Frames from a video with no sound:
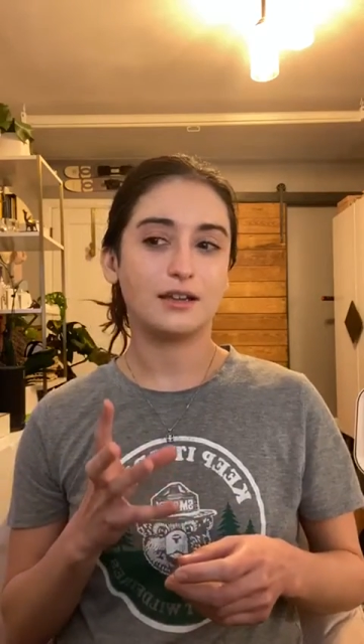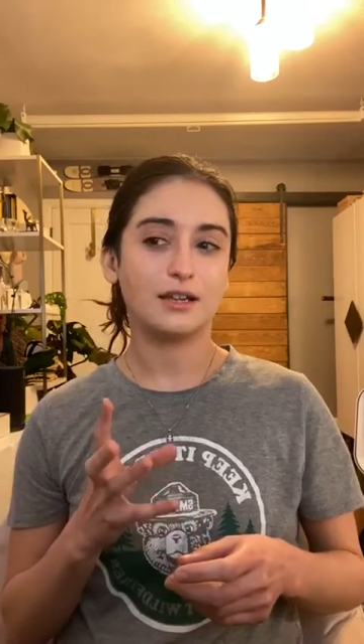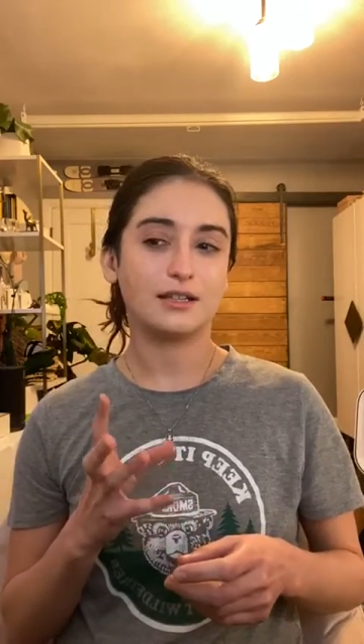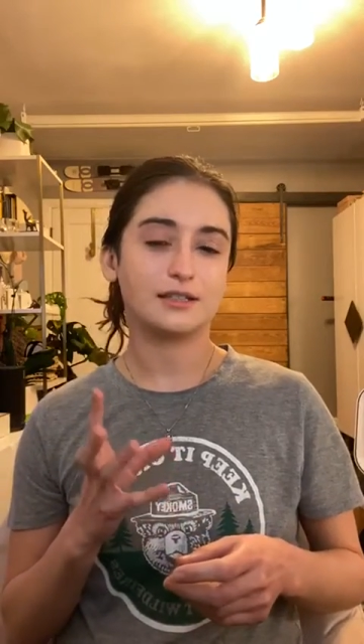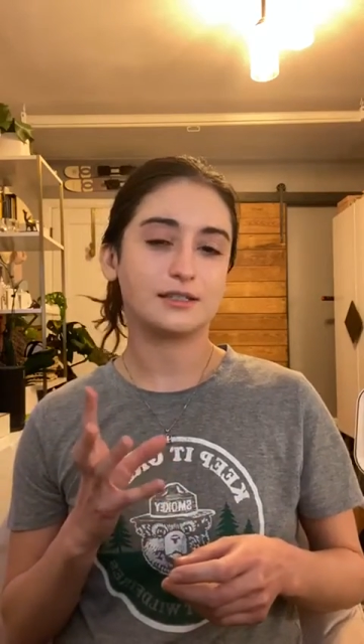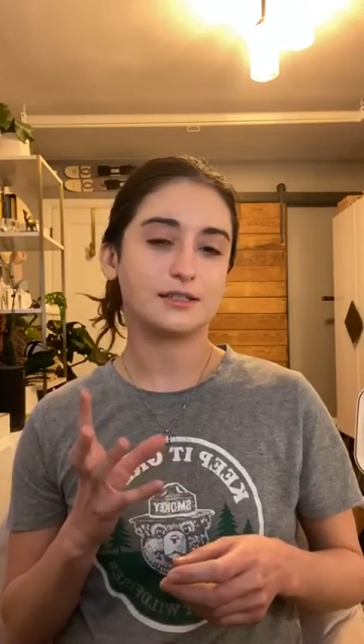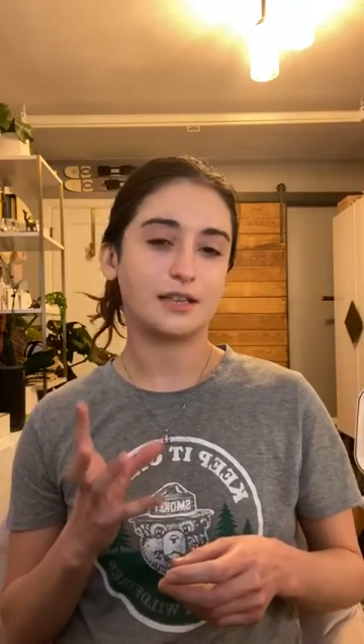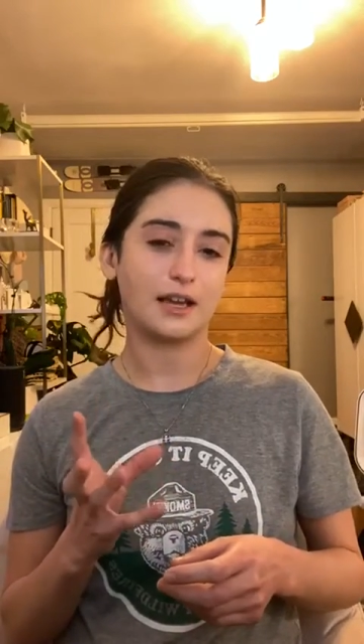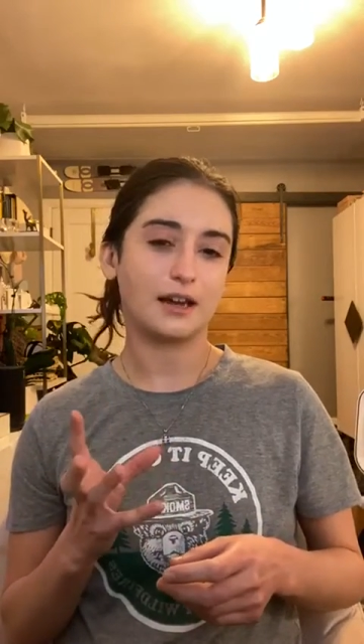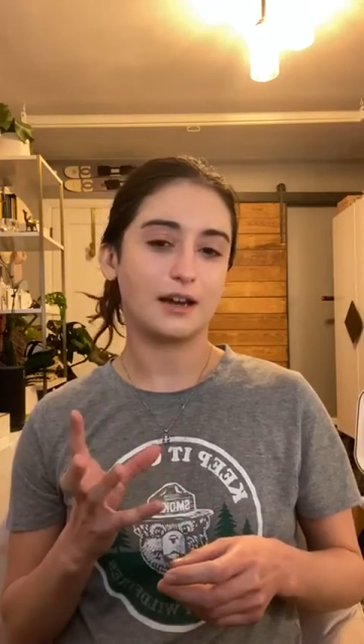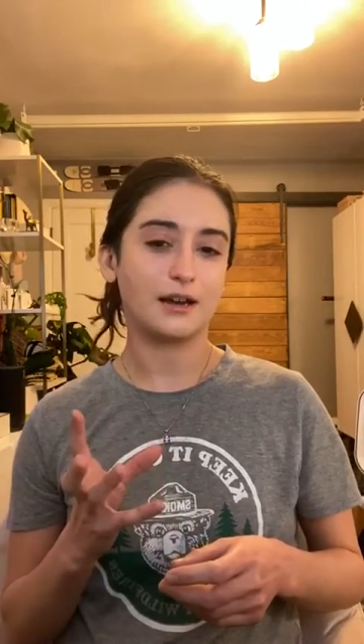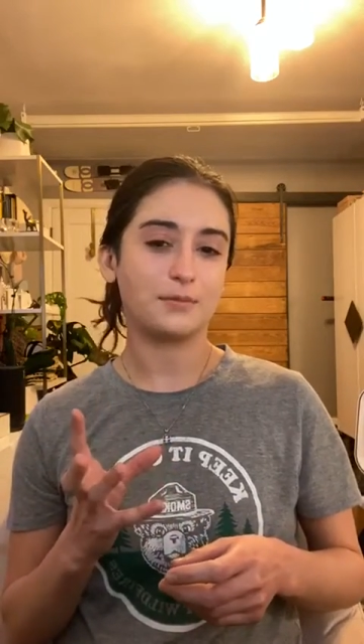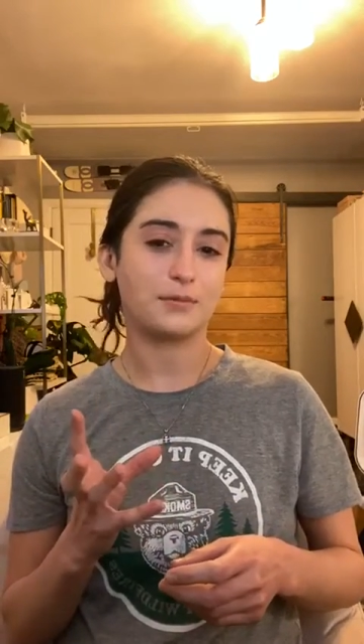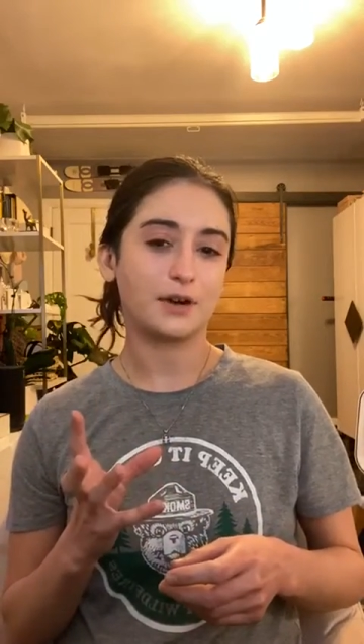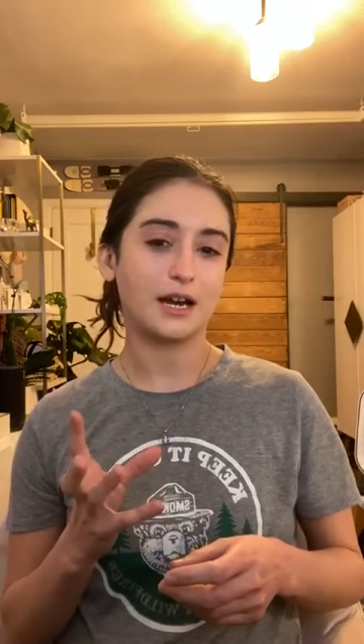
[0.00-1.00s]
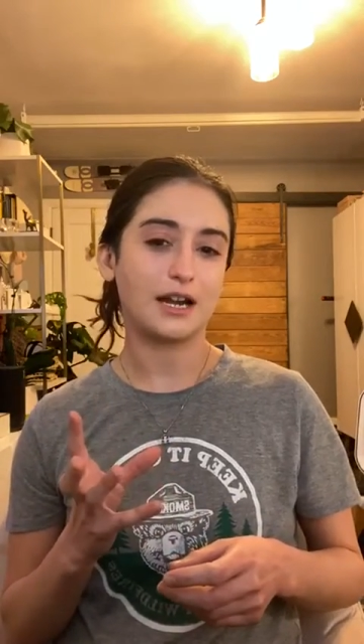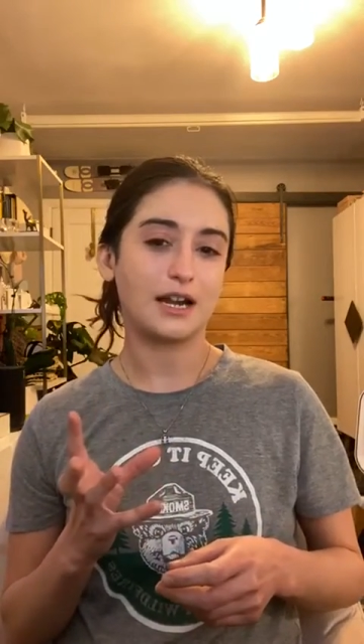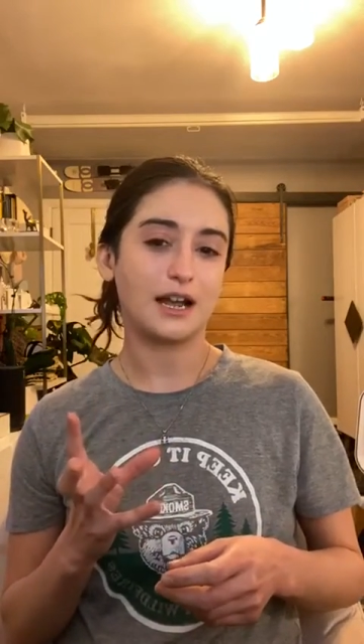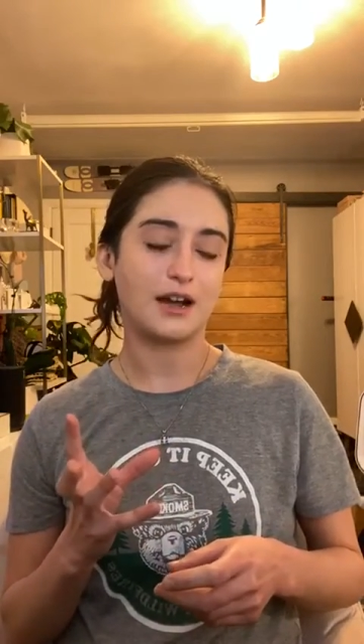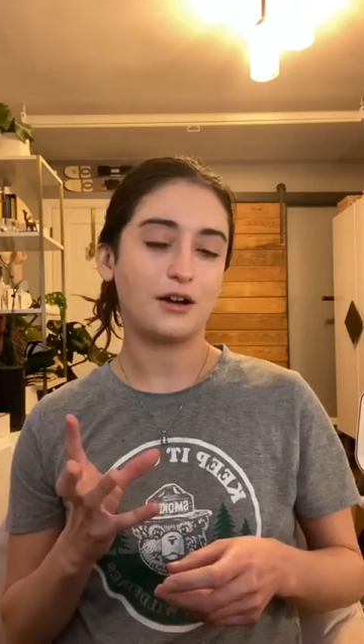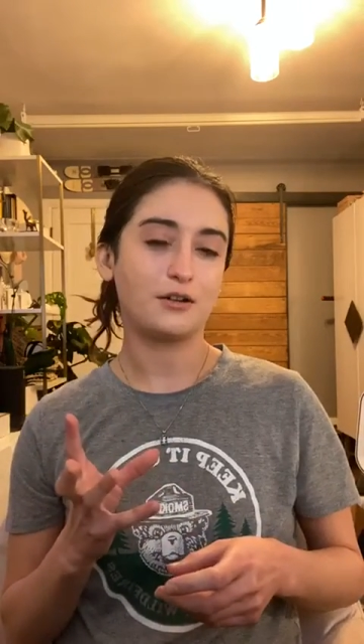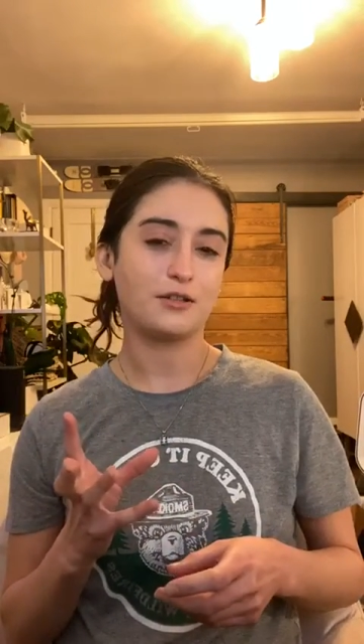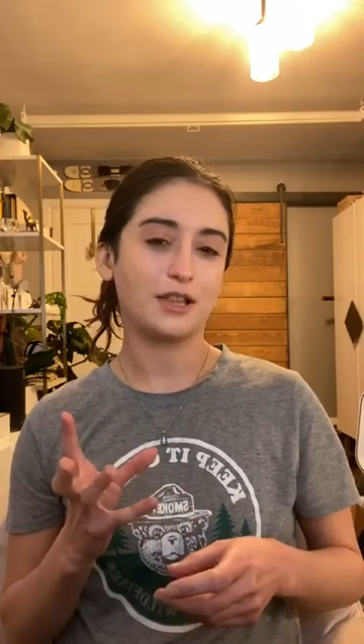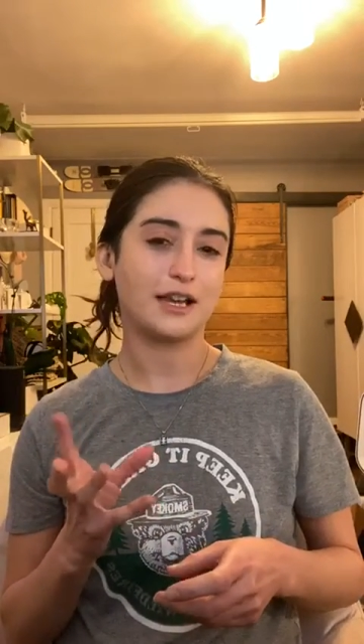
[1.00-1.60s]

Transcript: is set up right now,